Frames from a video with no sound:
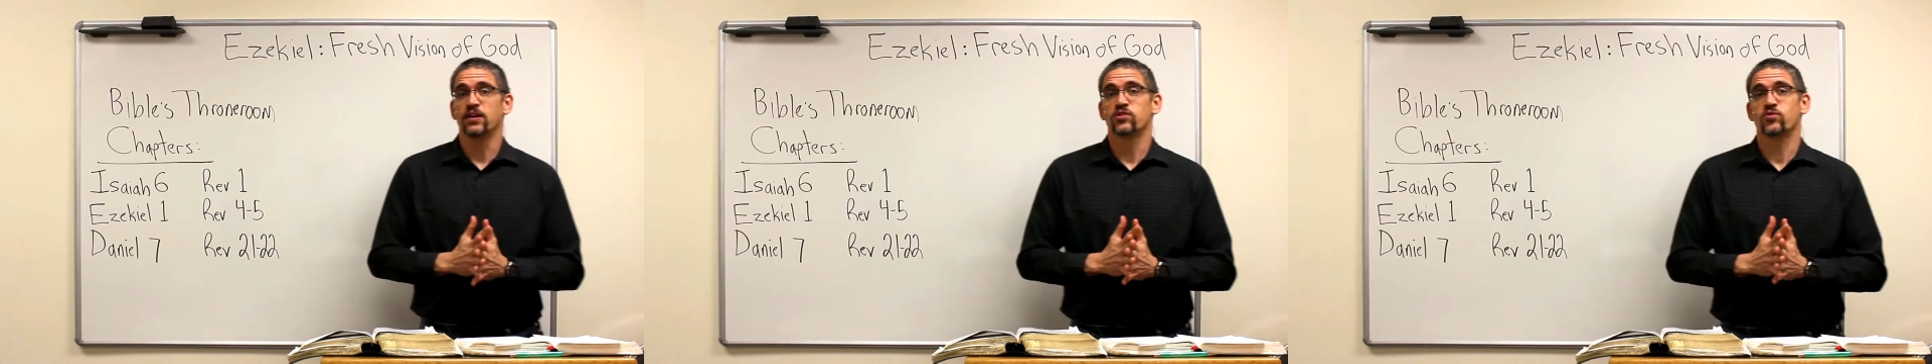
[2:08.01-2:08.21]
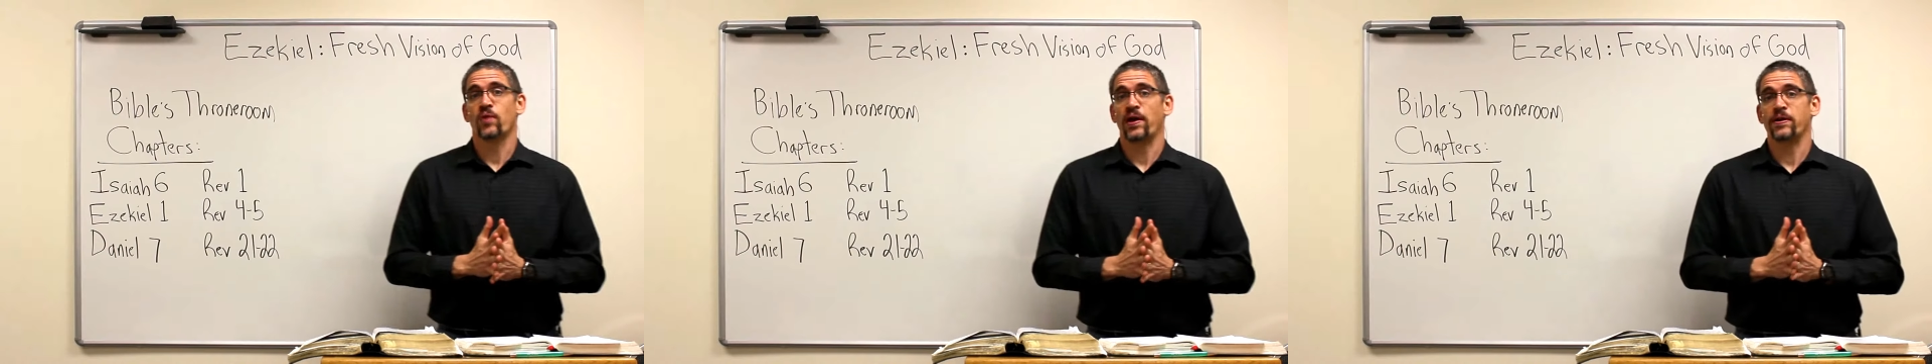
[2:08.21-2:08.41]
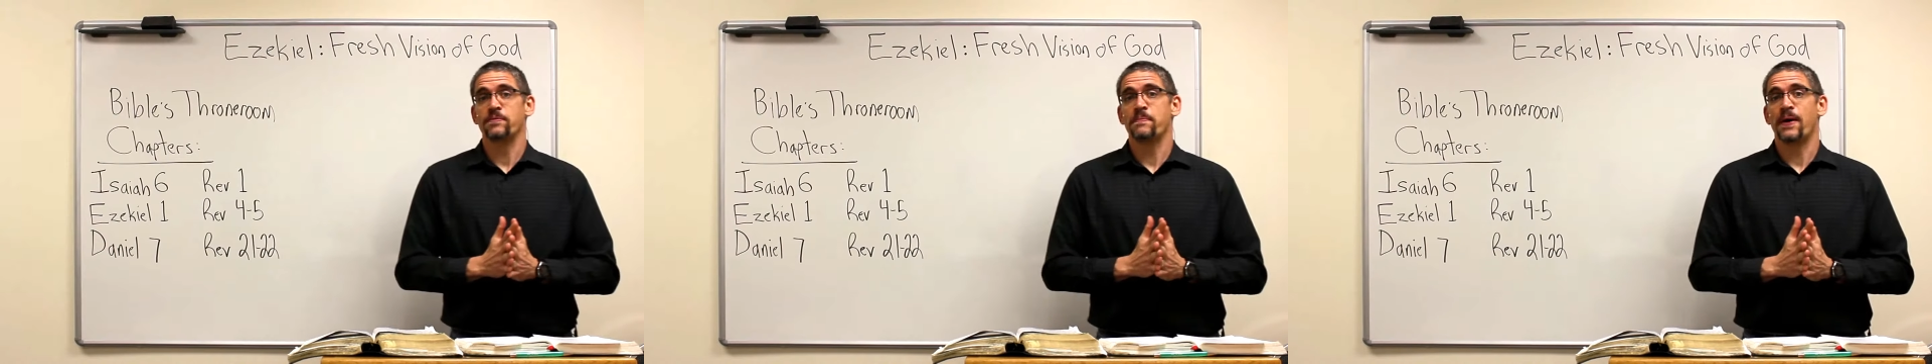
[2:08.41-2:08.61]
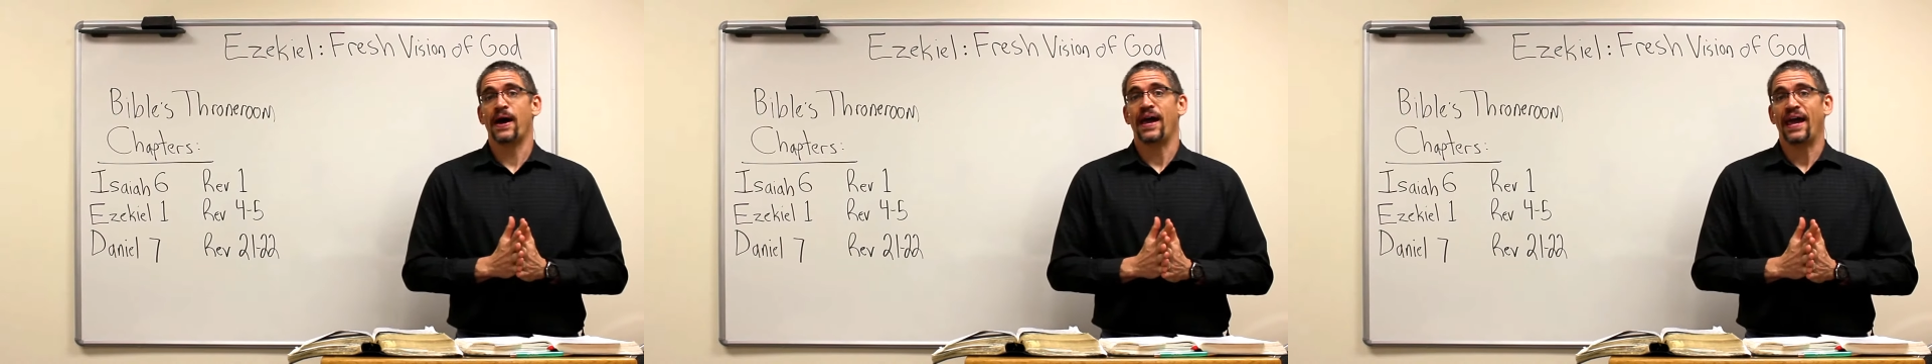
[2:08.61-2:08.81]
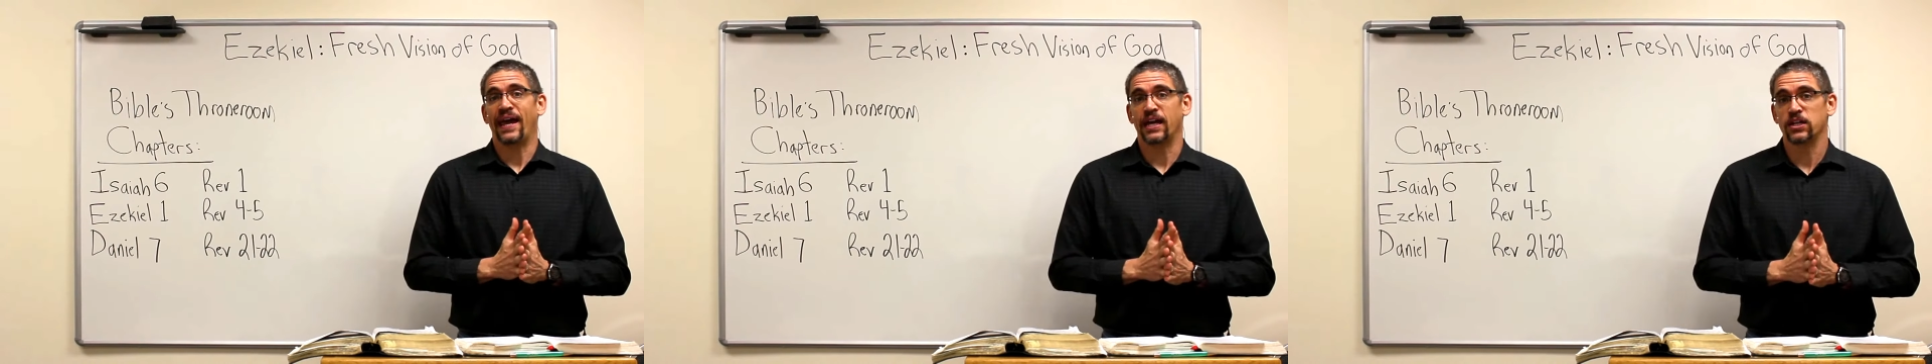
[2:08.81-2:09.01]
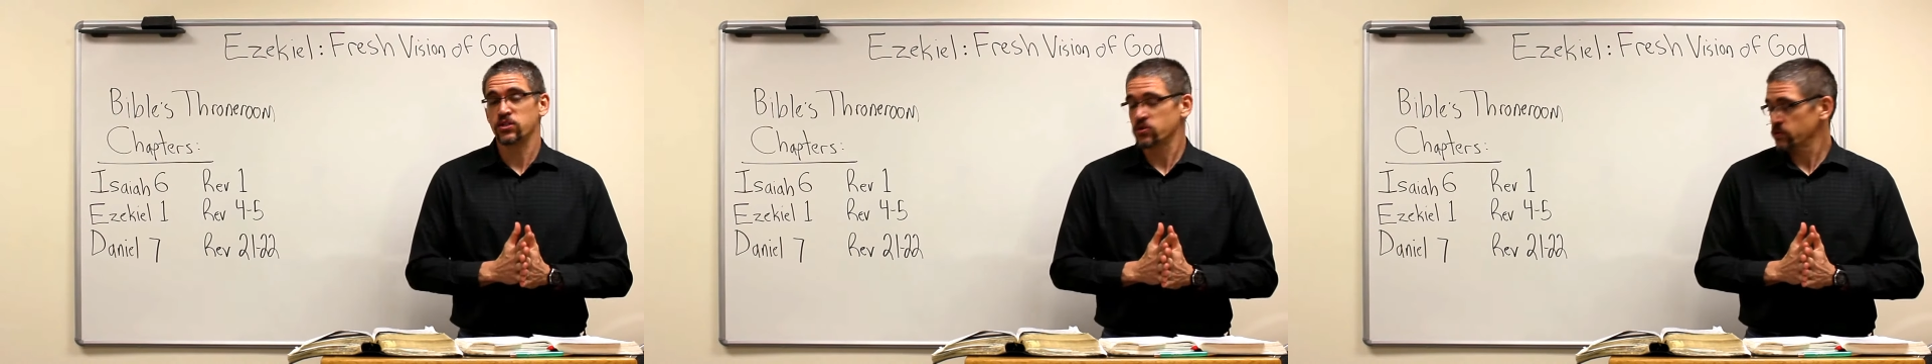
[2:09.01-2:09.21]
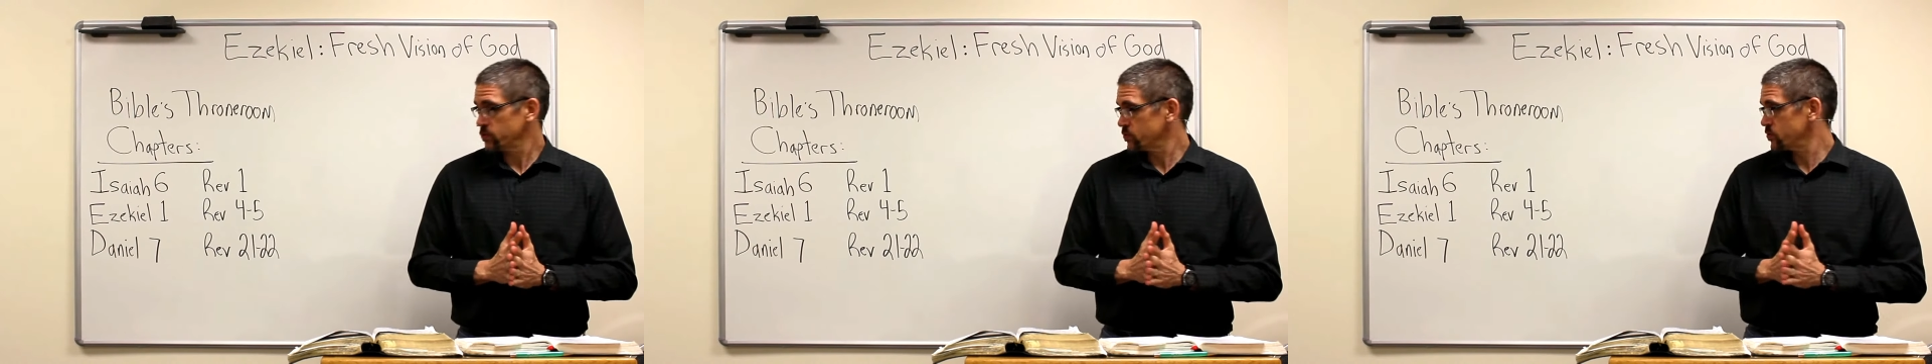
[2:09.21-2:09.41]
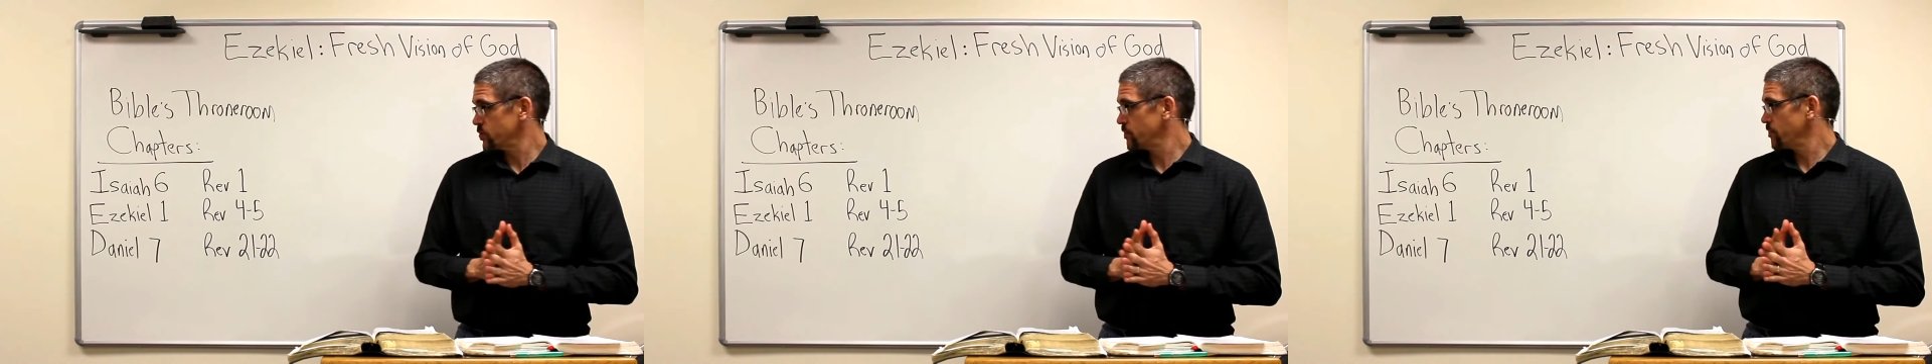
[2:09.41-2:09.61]
surrounded by
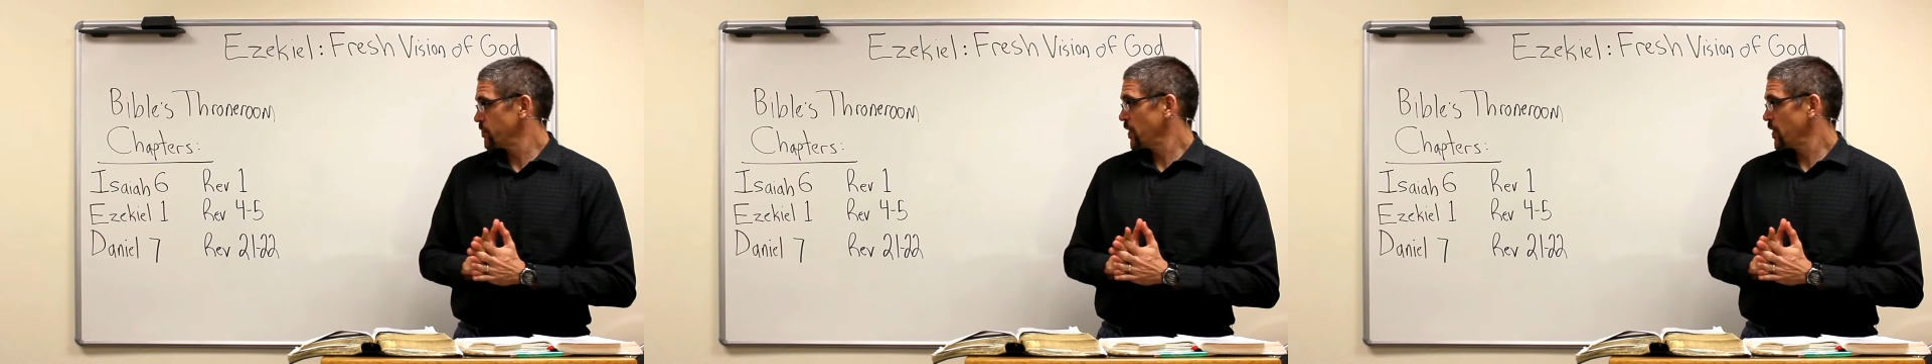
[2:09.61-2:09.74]
angels.